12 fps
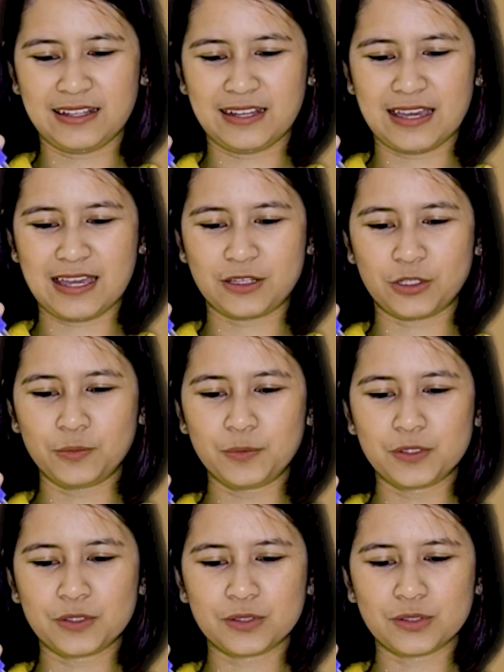And
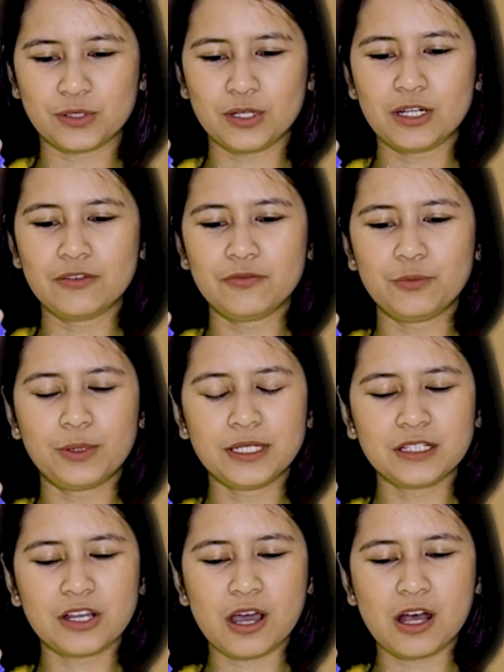observe what
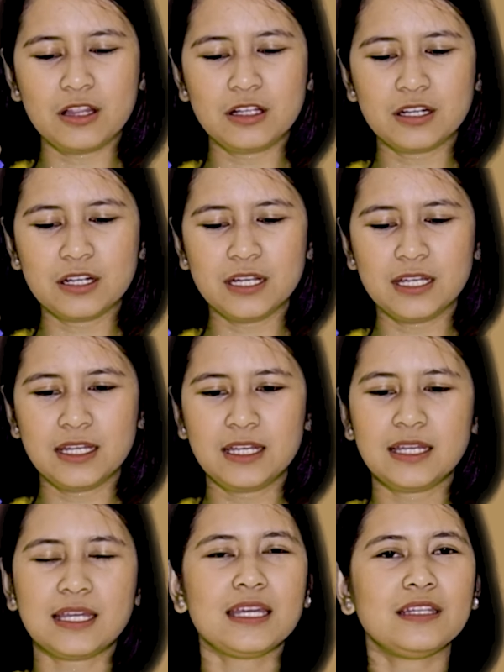color
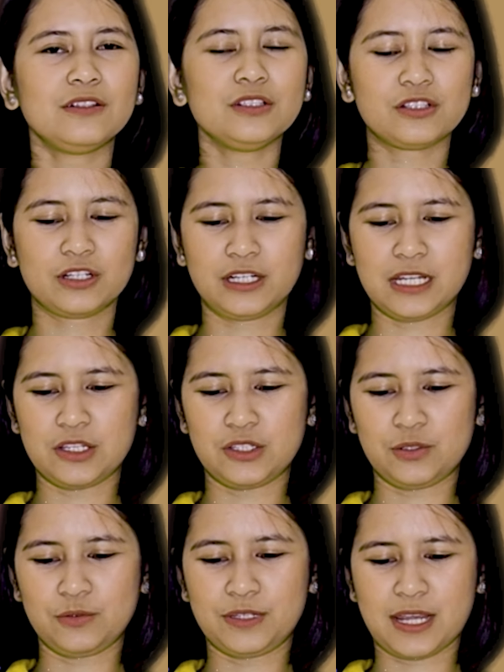it'll turn
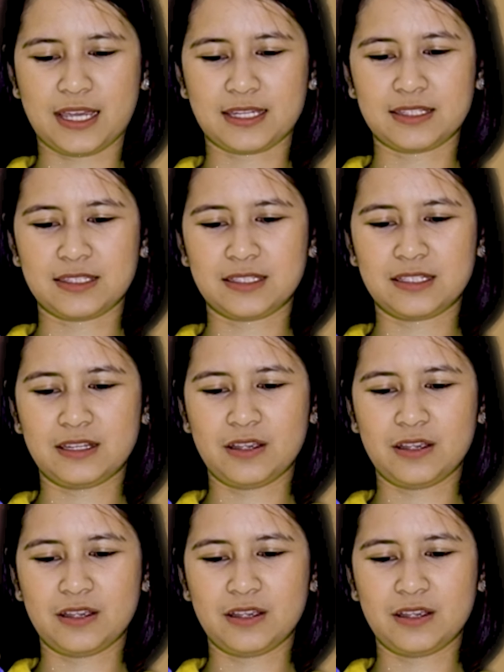into next.